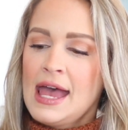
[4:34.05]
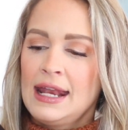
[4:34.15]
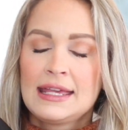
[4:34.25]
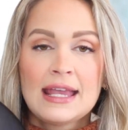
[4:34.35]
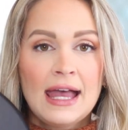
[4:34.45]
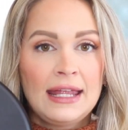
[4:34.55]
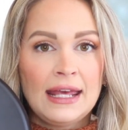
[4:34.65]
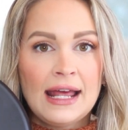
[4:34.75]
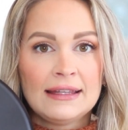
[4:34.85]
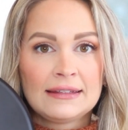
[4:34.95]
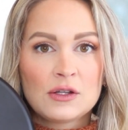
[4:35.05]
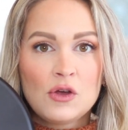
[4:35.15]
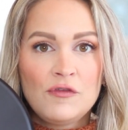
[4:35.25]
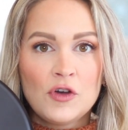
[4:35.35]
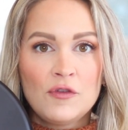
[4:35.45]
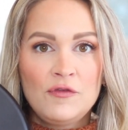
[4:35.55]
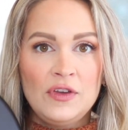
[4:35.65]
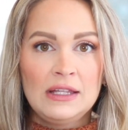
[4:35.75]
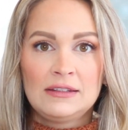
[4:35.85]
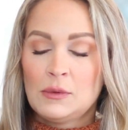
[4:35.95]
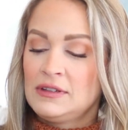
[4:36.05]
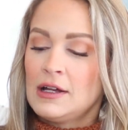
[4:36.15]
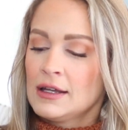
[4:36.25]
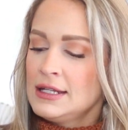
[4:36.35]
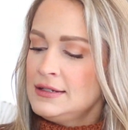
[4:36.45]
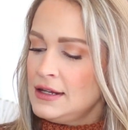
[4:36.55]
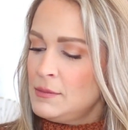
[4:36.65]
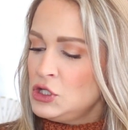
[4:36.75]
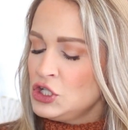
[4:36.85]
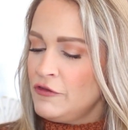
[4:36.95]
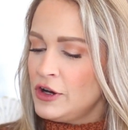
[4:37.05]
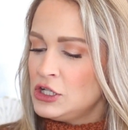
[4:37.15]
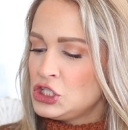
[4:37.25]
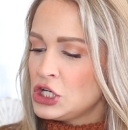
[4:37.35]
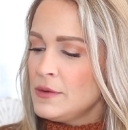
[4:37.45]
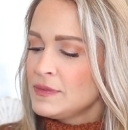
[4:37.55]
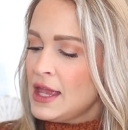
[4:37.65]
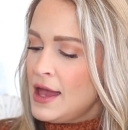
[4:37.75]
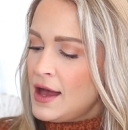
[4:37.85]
And again, it has little foam feet, so it's not gonna damage your furniture.